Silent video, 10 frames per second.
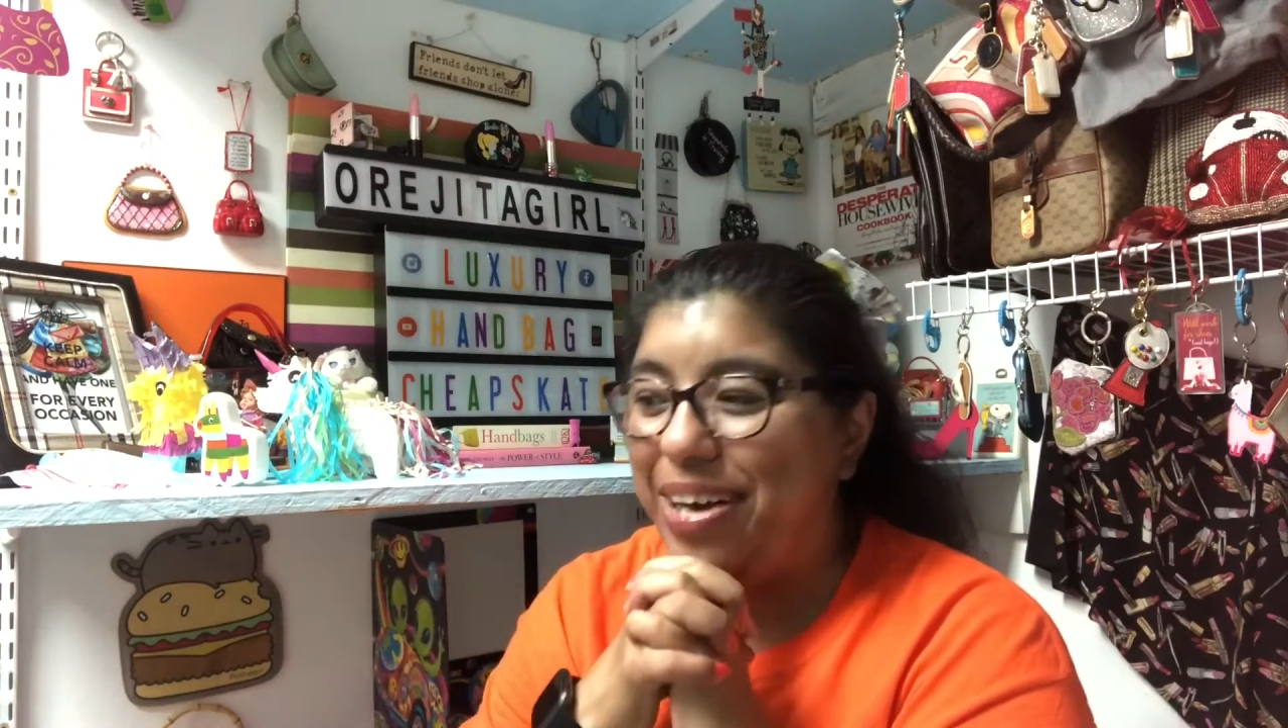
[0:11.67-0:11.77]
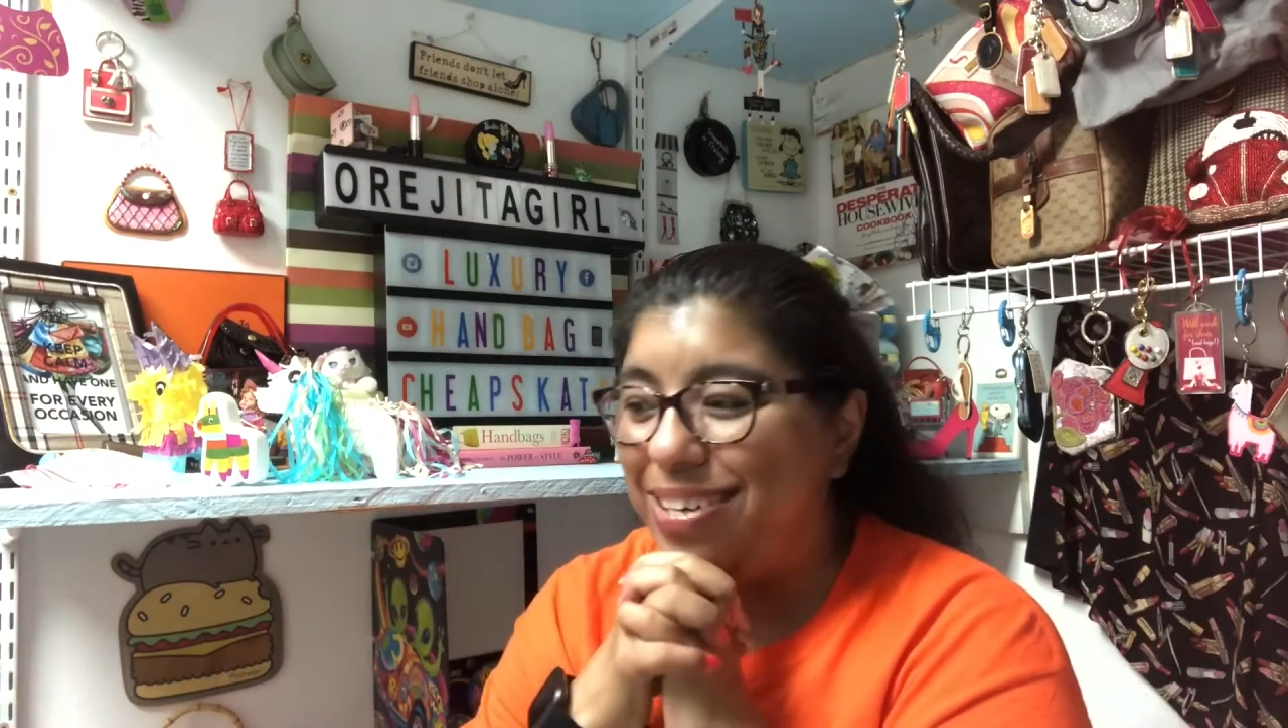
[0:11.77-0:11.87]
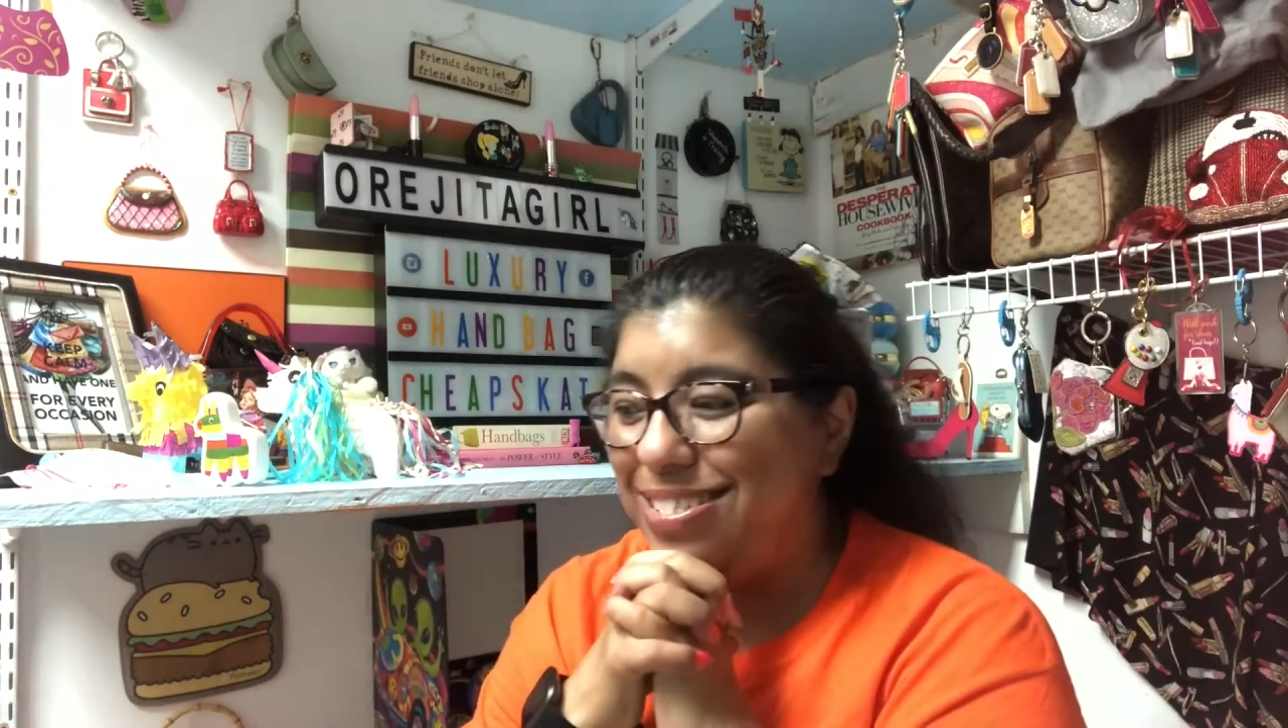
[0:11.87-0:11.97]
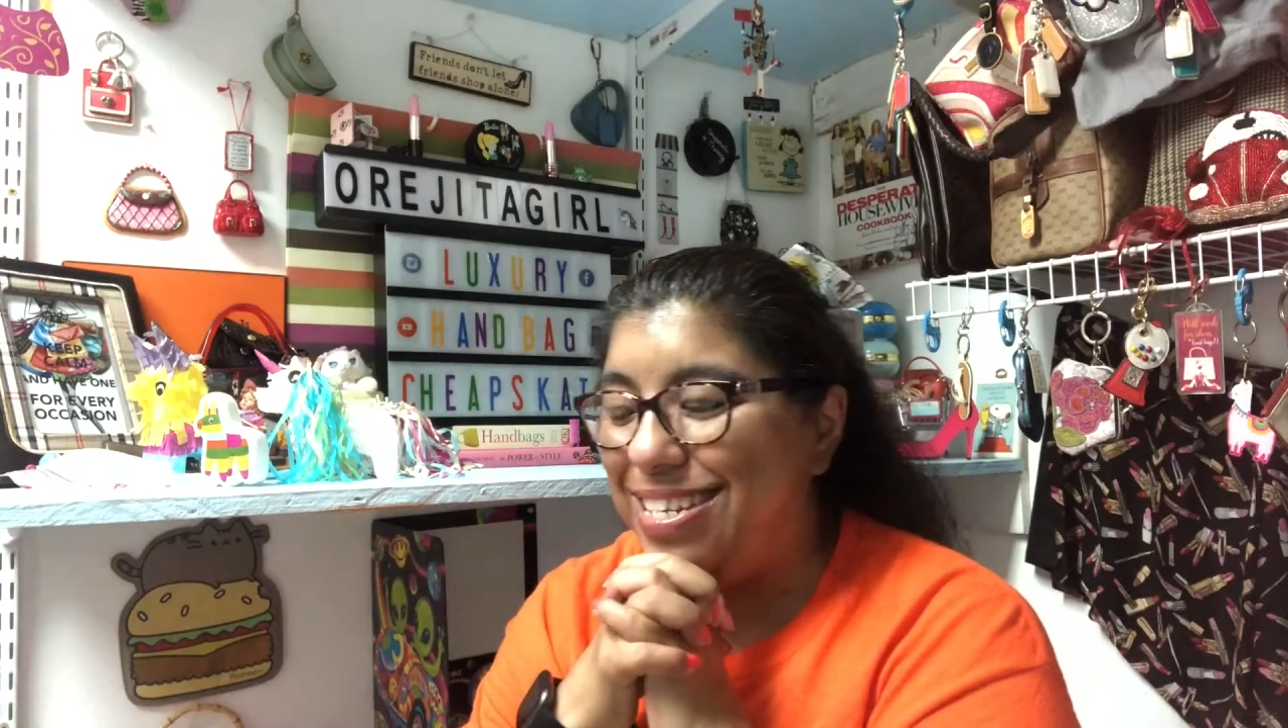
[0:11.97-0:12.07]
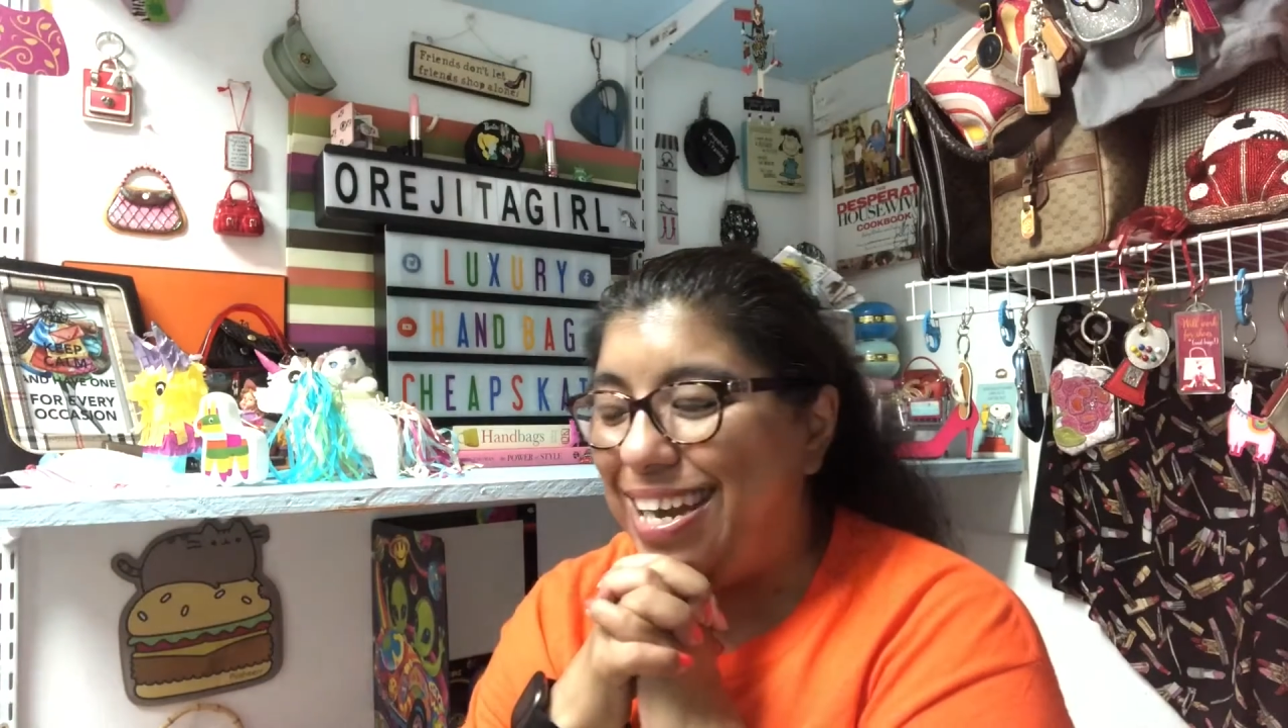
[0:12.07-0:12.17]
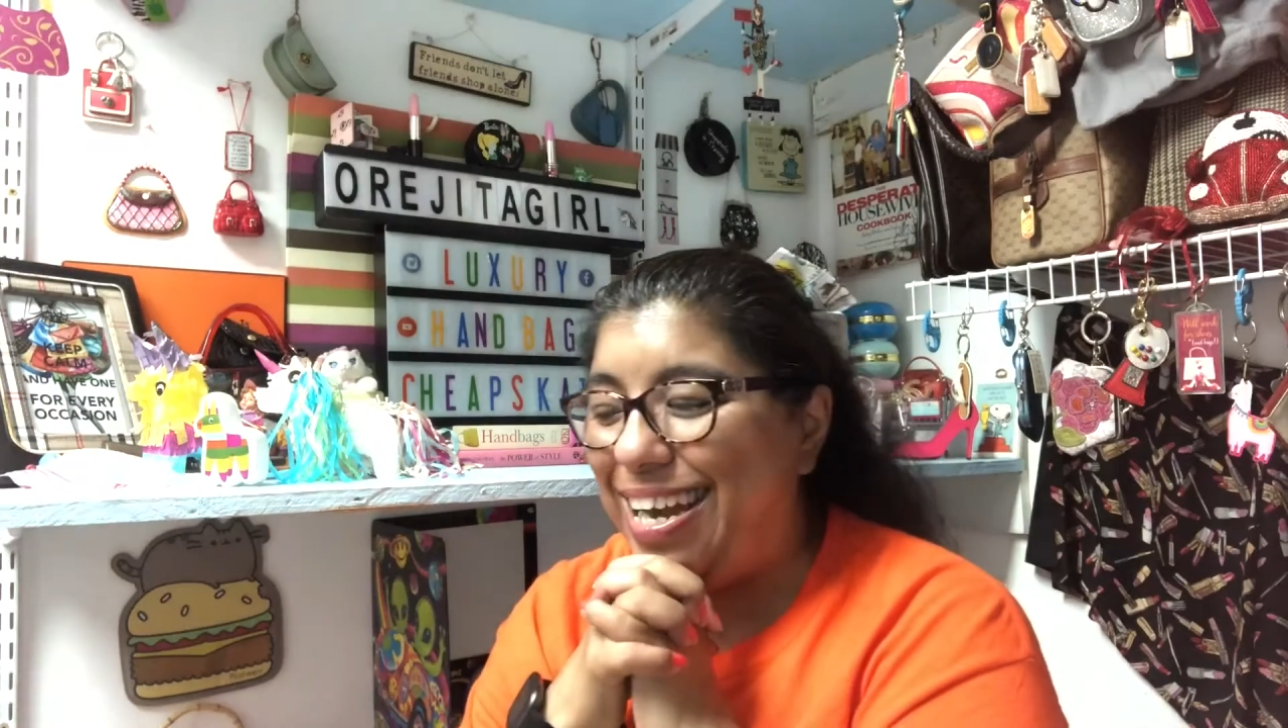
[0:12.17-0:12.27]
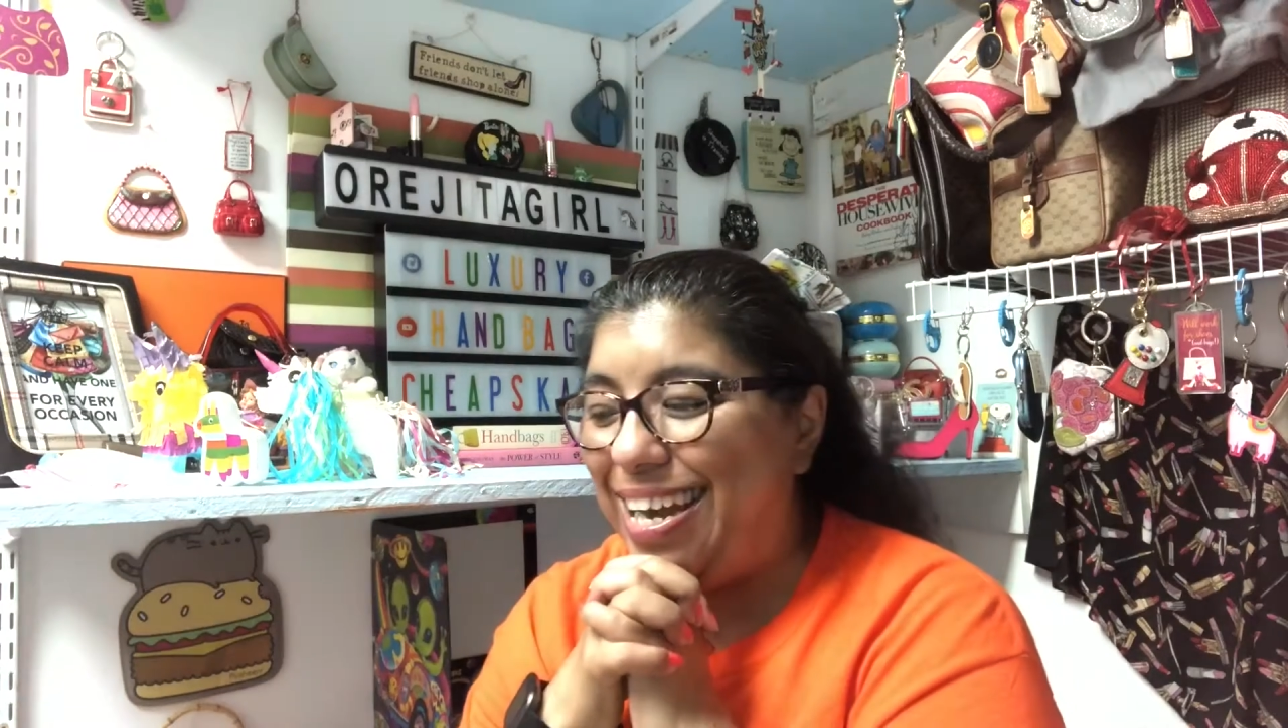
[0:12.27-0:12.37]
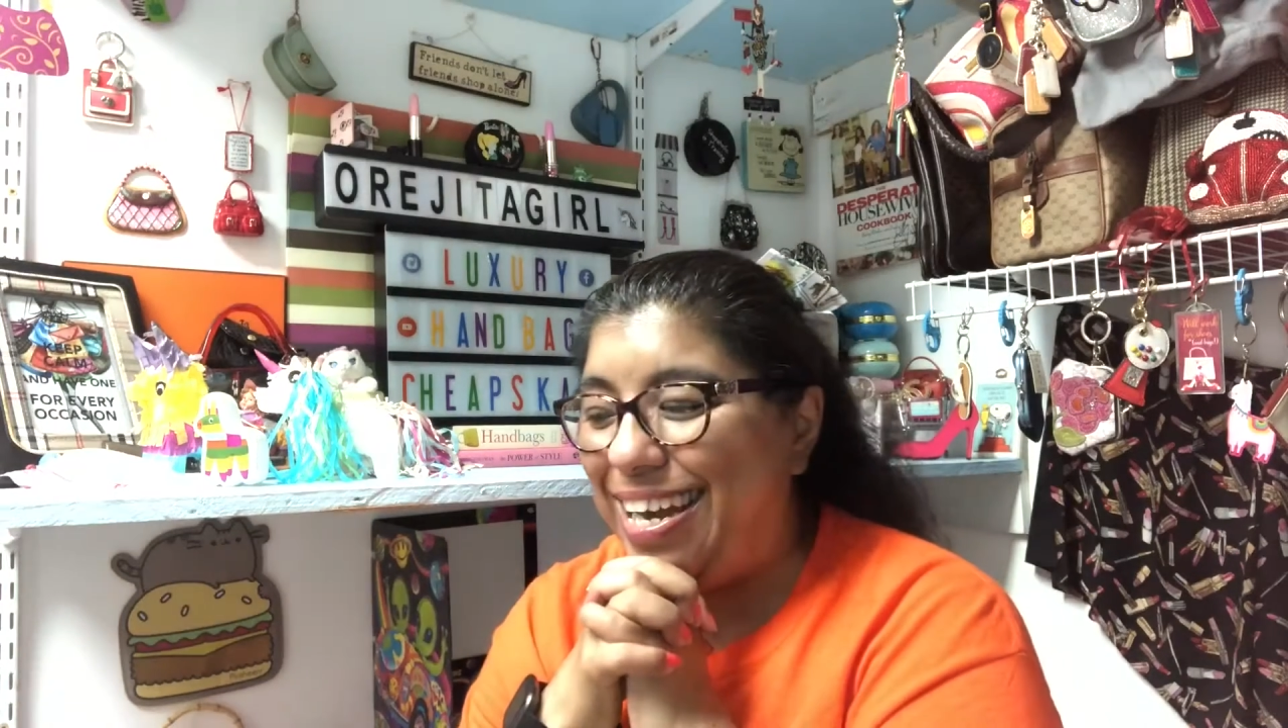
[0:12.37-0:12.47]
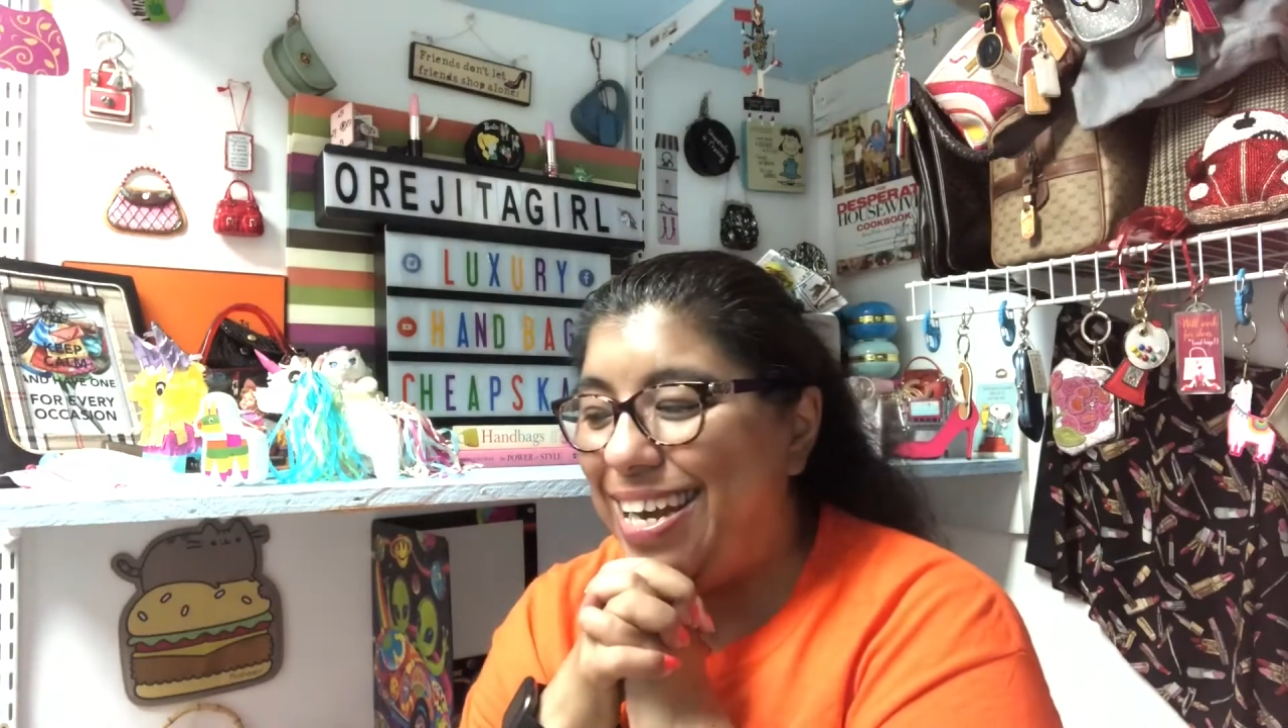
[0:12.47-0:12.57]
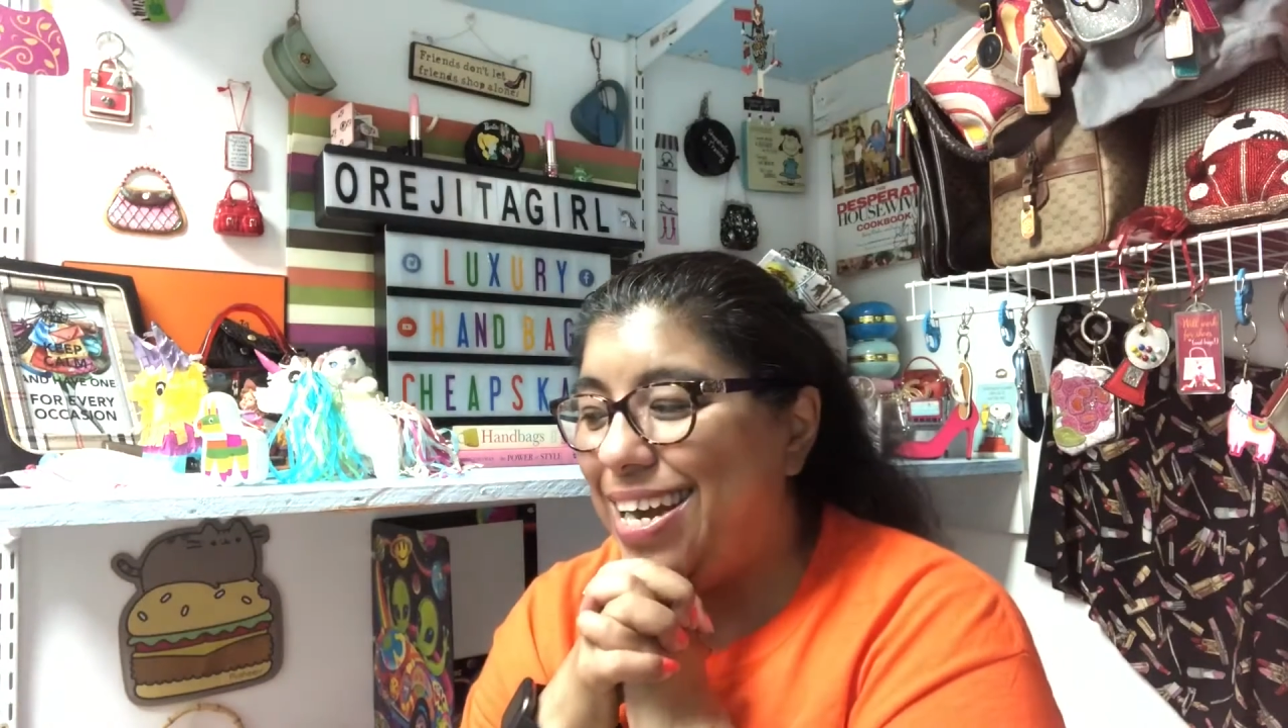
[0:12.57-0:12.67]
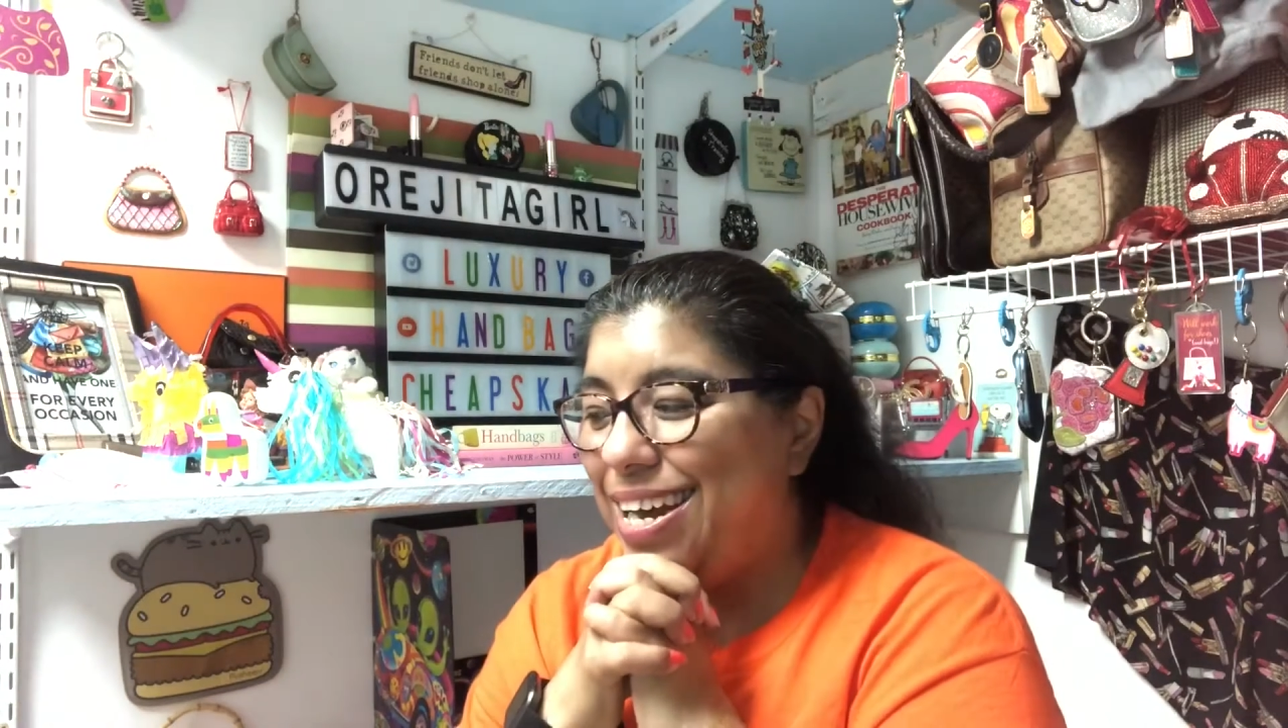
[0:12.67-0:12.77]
mail today.